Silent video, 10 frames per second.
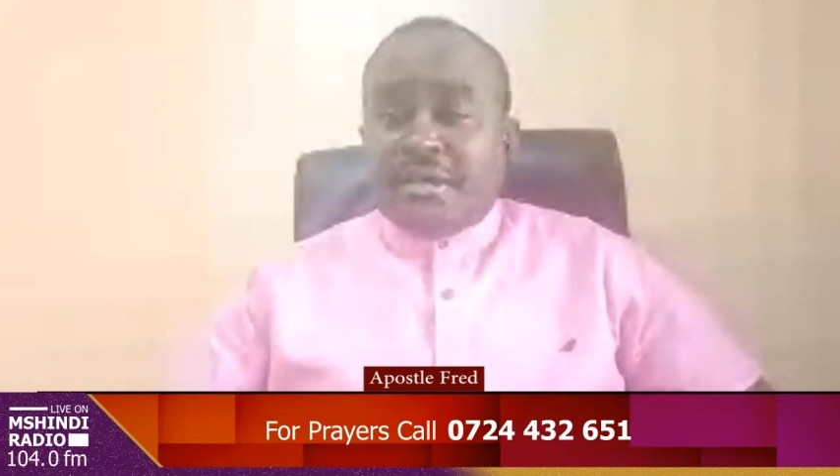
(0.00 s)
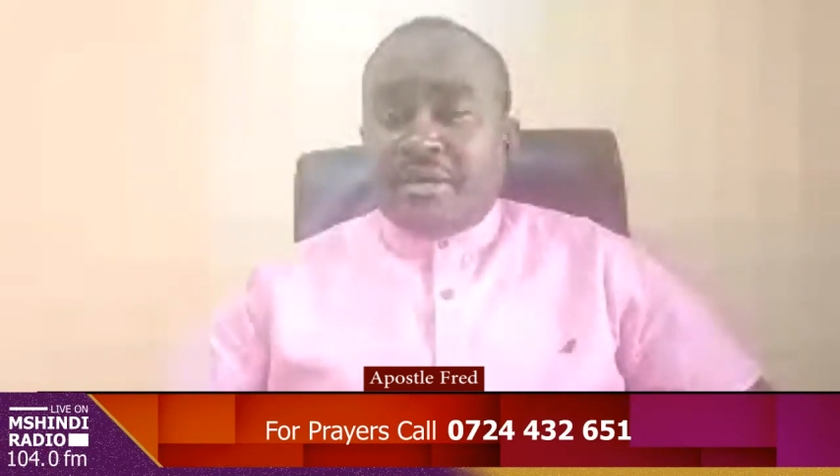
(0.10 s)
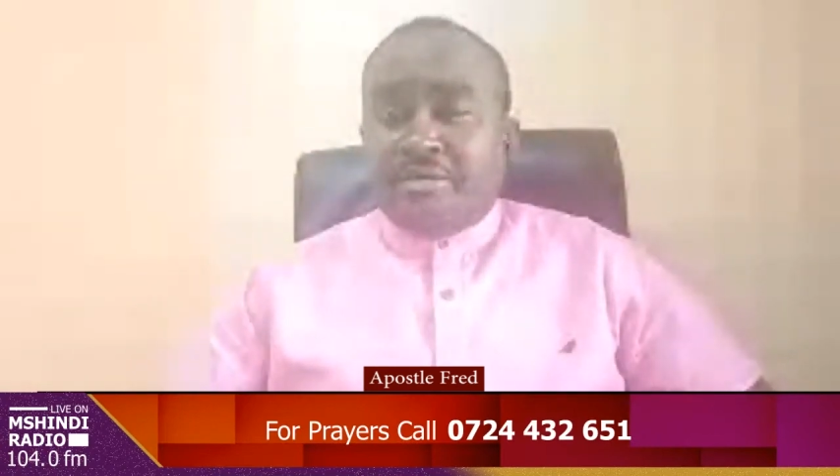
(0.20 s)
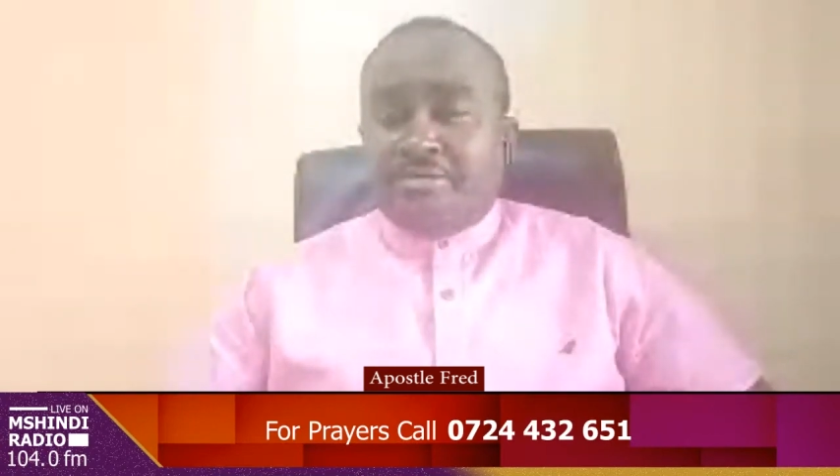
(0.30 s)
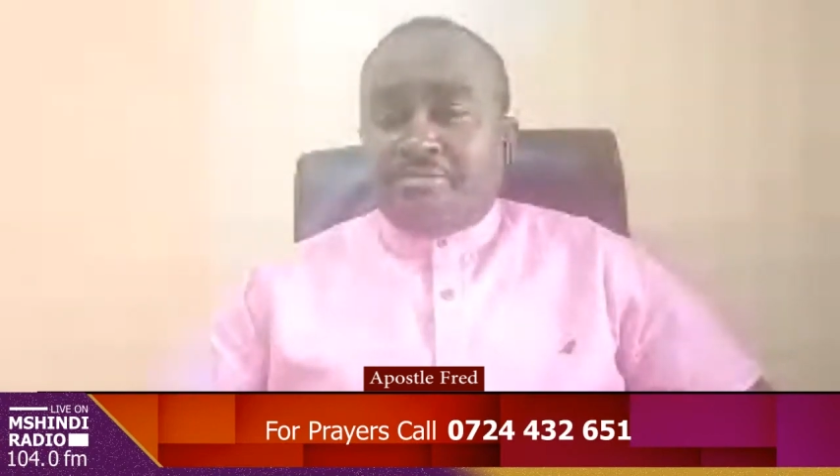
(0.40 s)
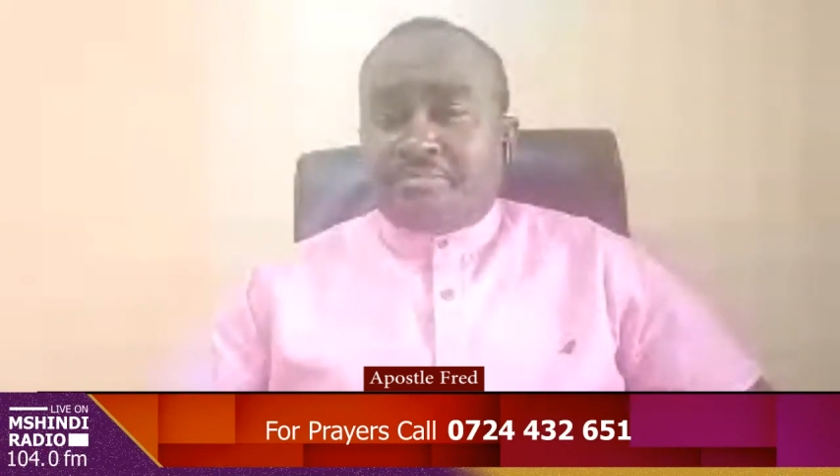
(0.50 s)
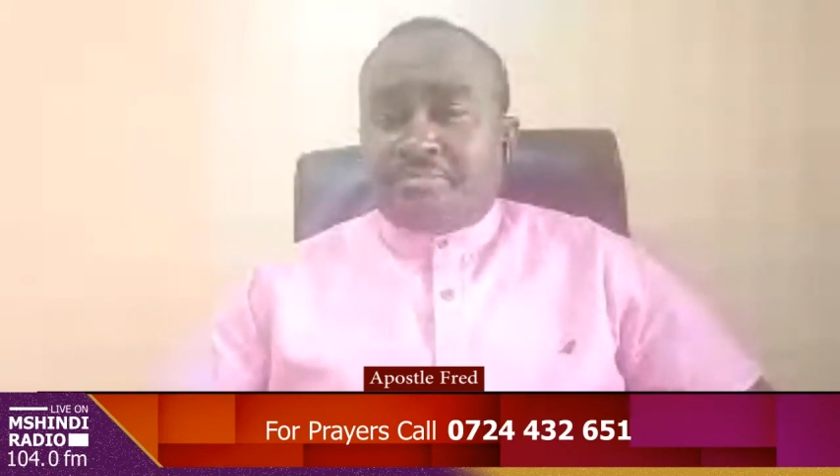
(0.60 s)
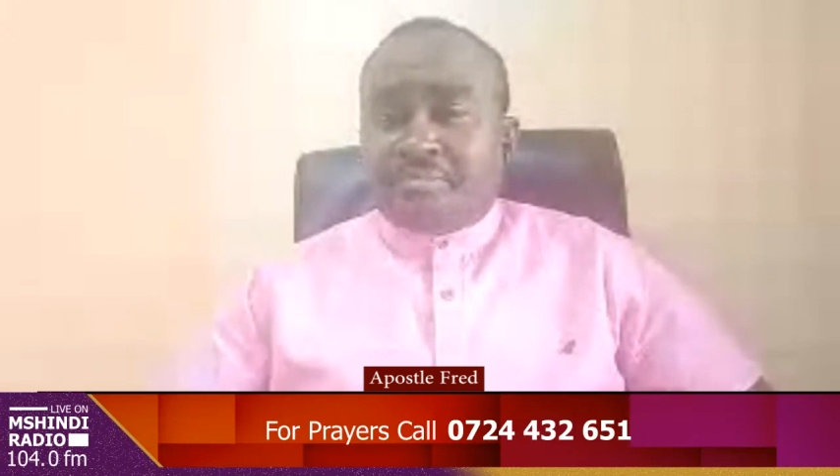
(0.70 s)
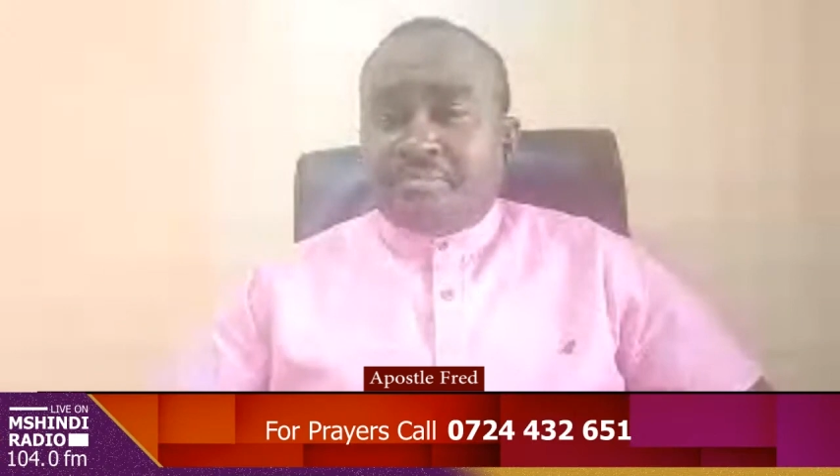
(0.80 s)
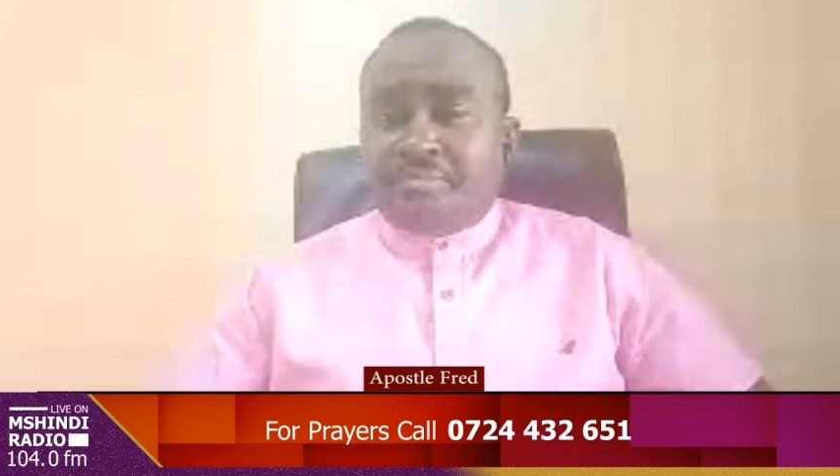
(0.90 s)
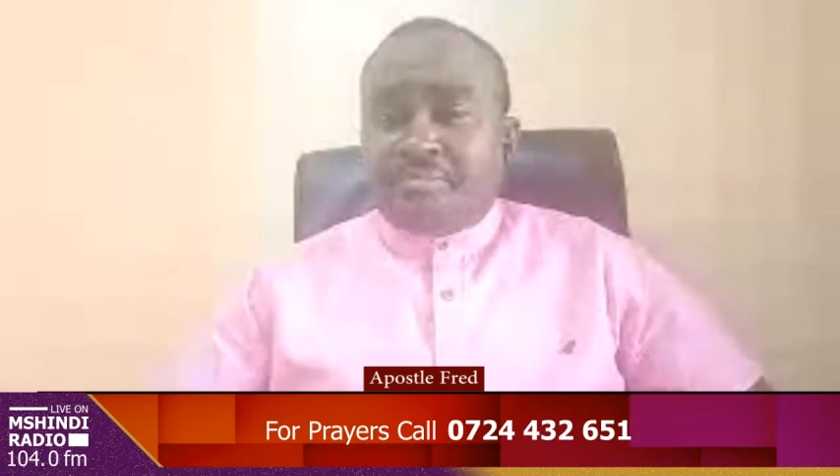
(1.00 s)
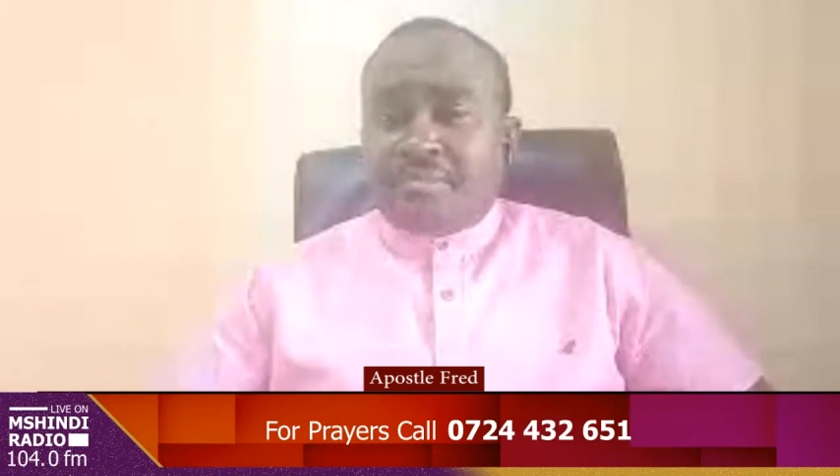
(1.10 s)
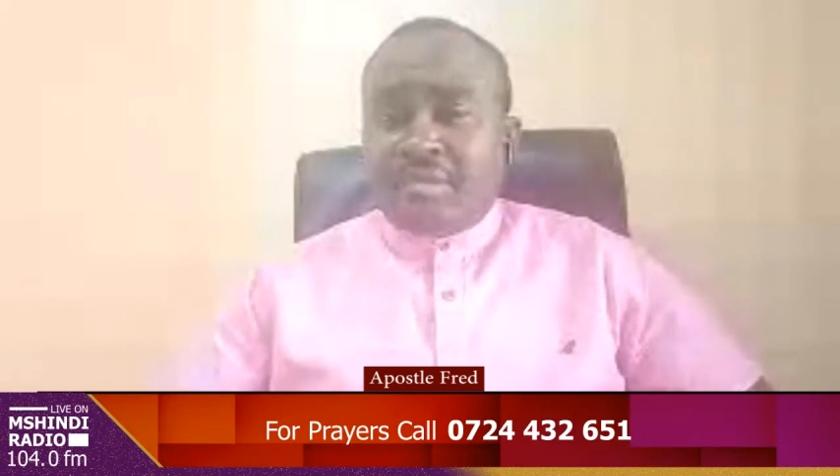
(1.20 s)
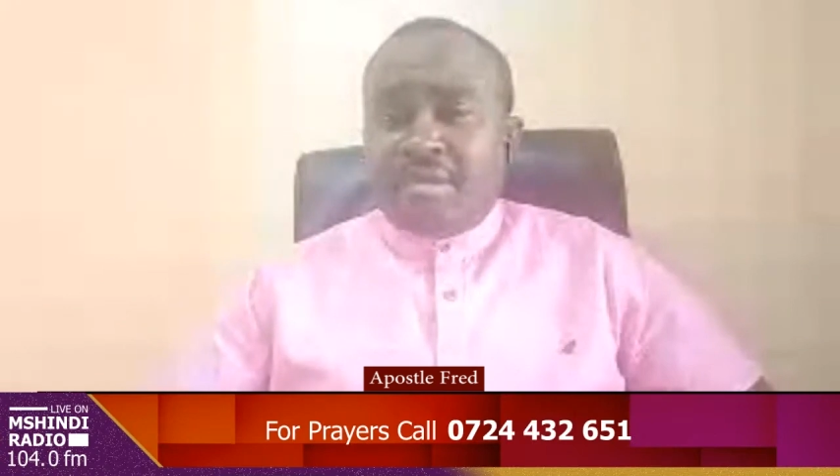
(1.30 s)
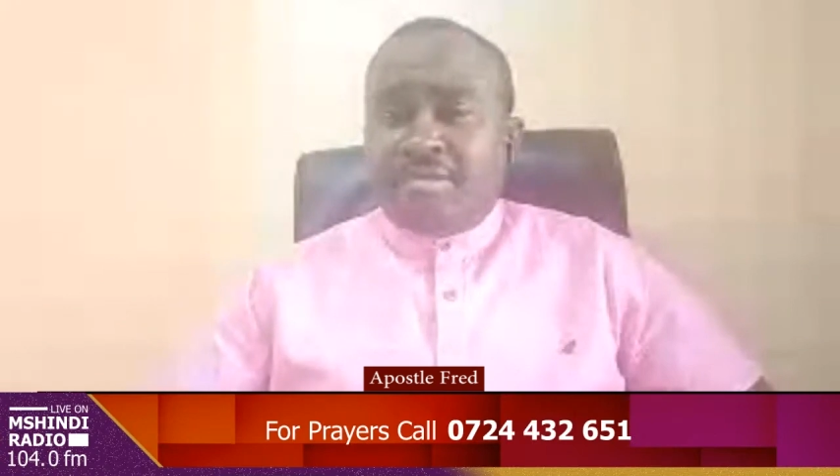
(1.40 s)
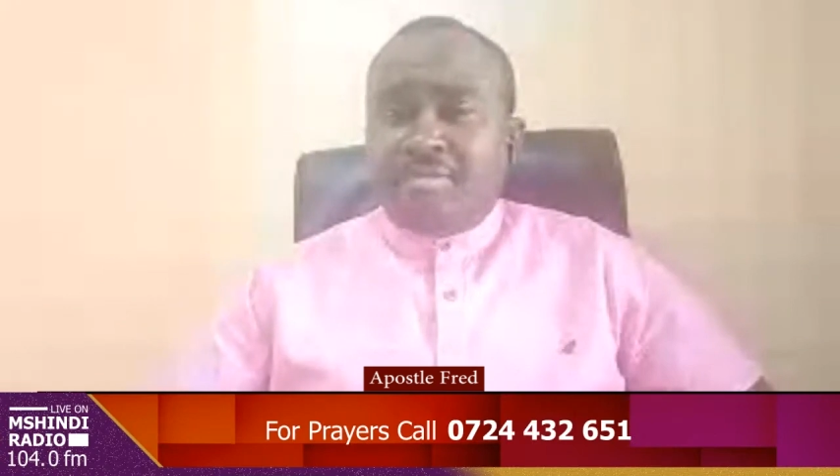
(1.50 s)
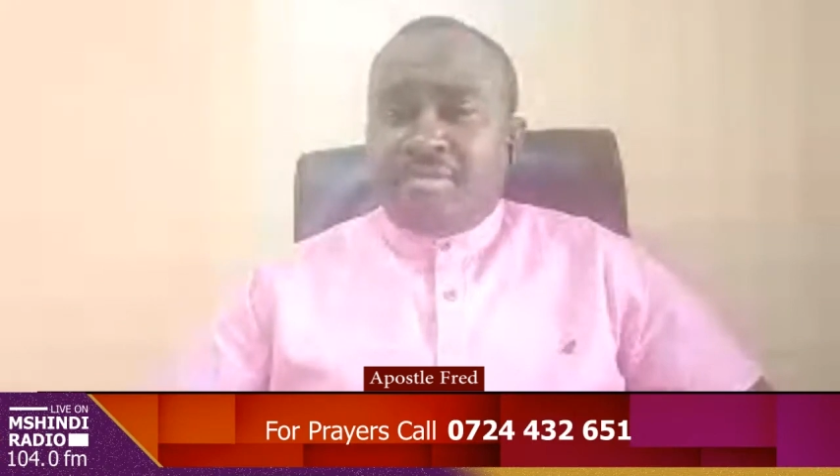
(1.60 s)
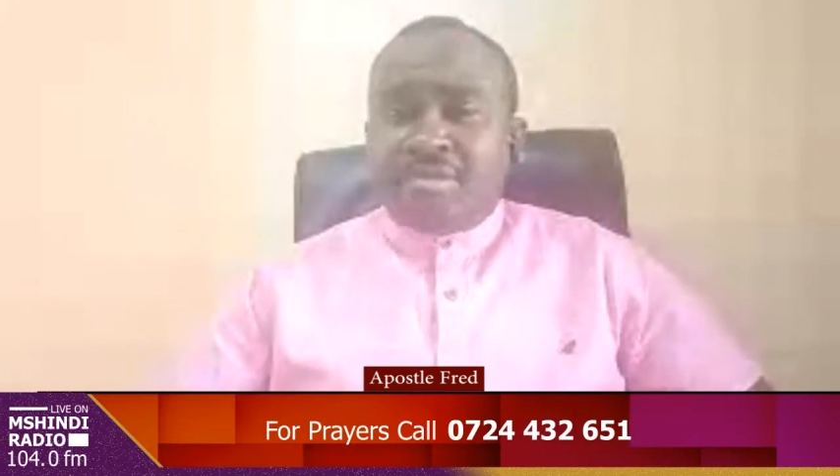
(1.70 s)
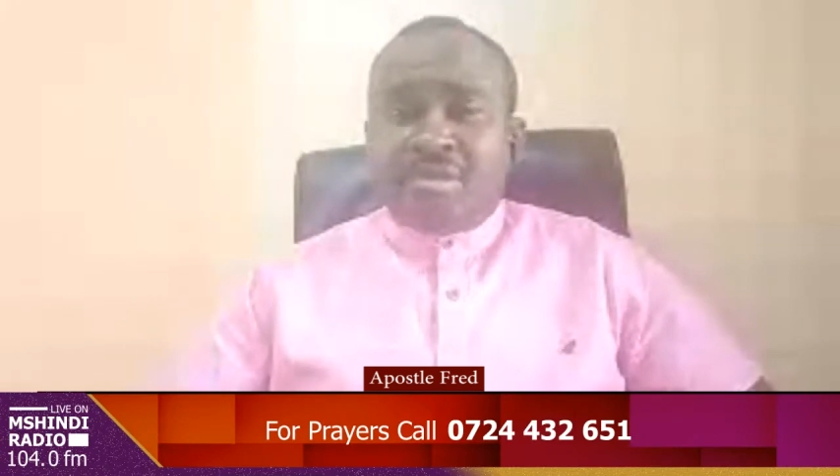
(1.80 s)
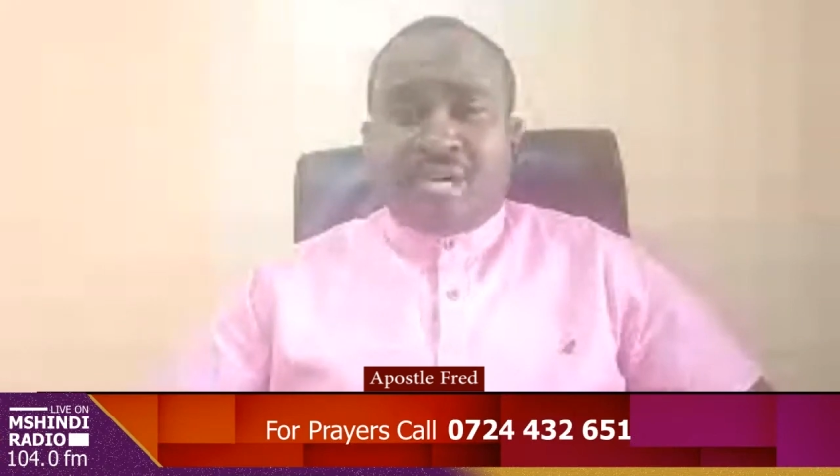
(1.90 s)
of
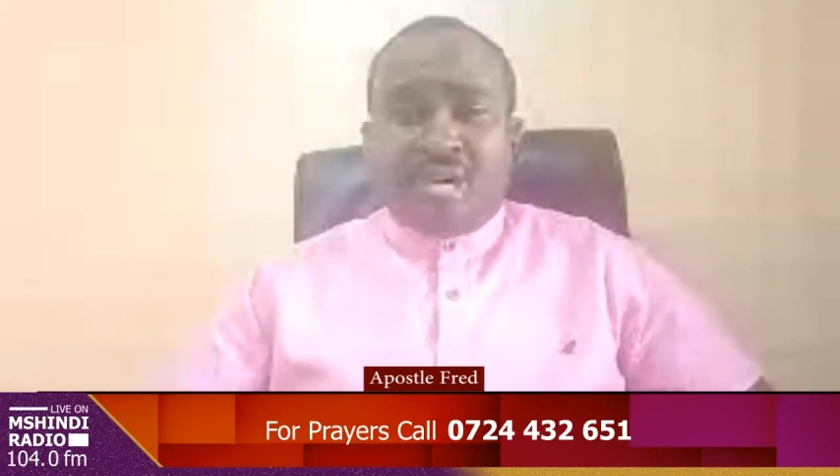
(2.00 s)
course,